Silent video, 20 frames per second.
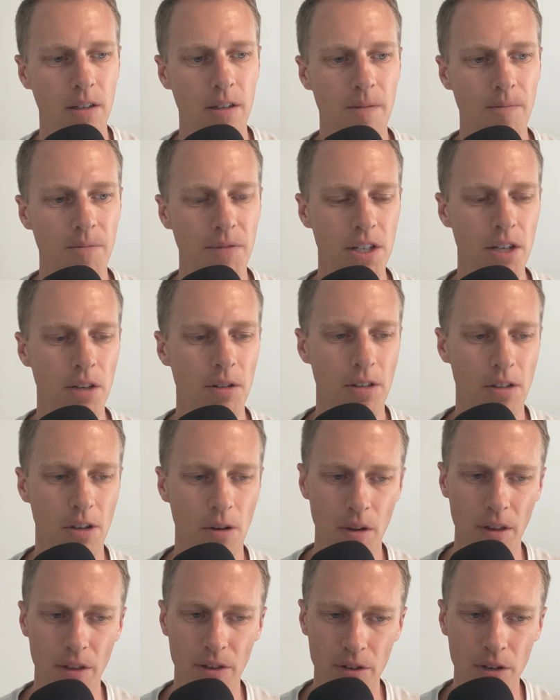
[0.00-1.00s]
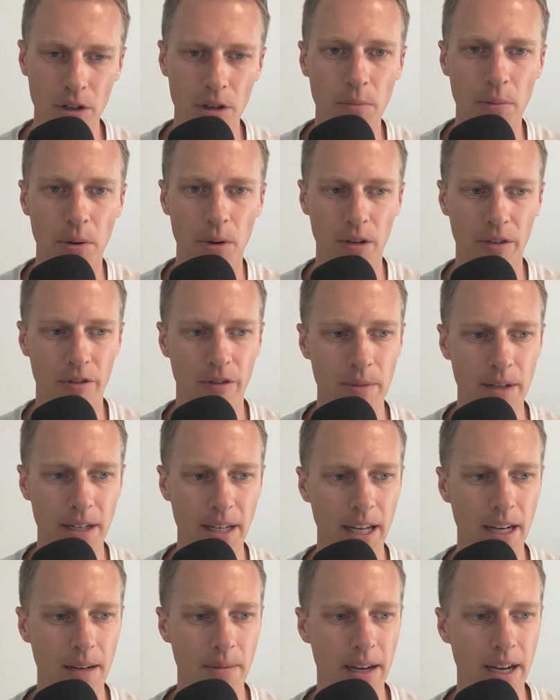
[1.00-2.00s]
So it's going through, pulling from the
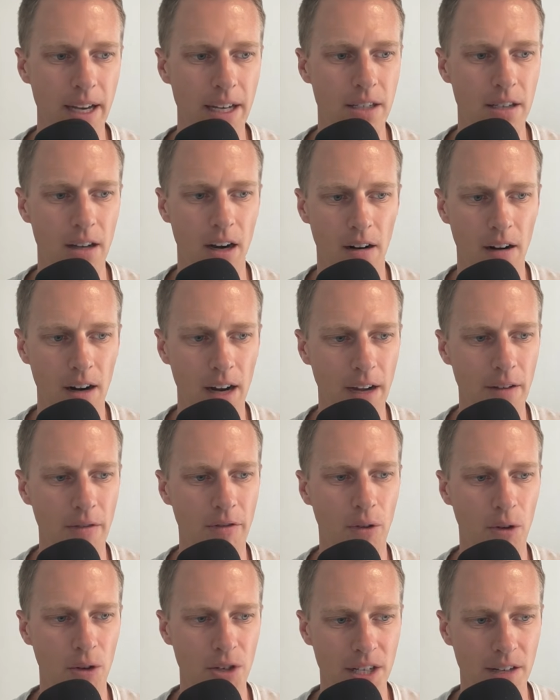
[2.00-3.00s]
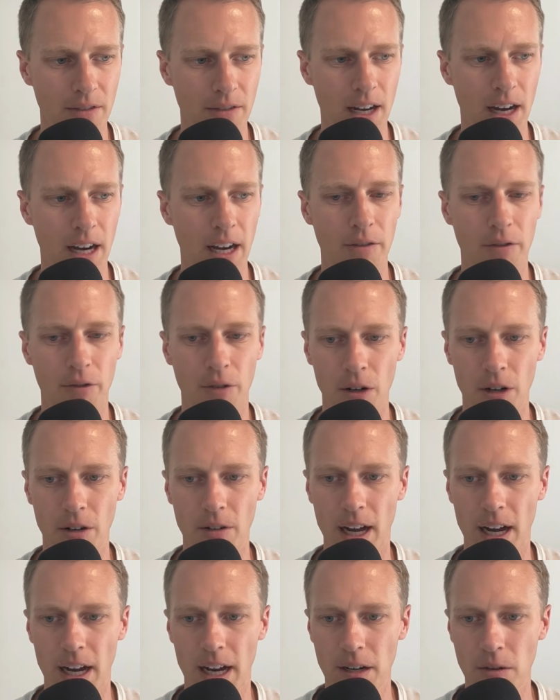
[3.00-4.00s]
database. All right,
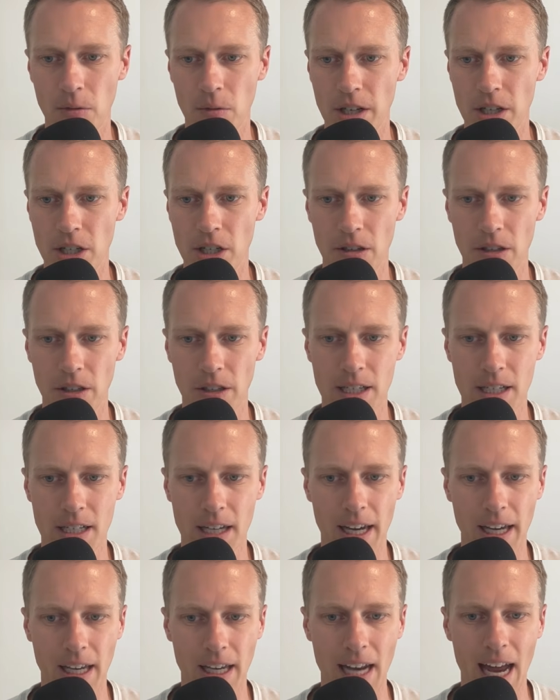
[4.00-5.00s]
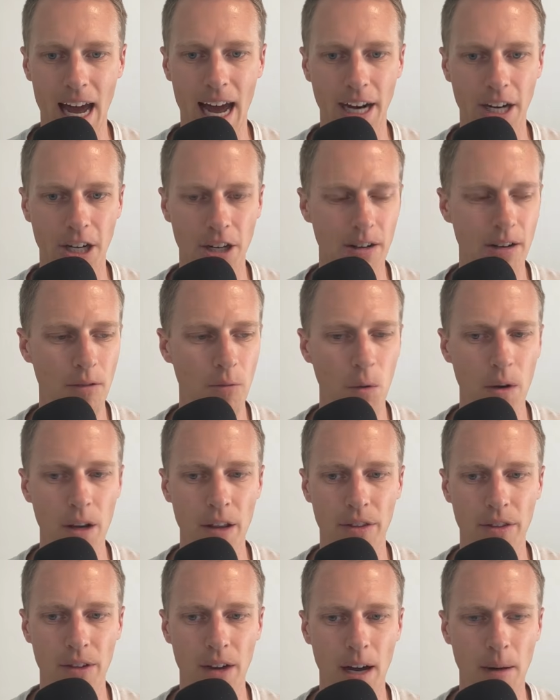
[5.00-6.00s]
479-409, which looks like it accurate
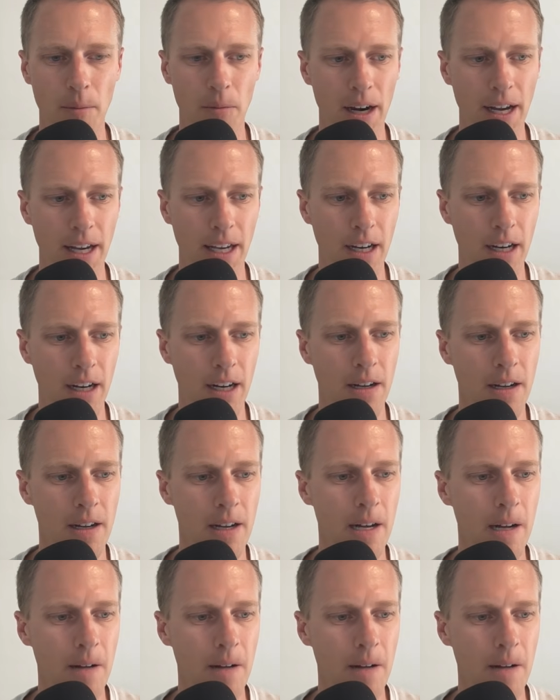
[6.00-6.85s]
with right here.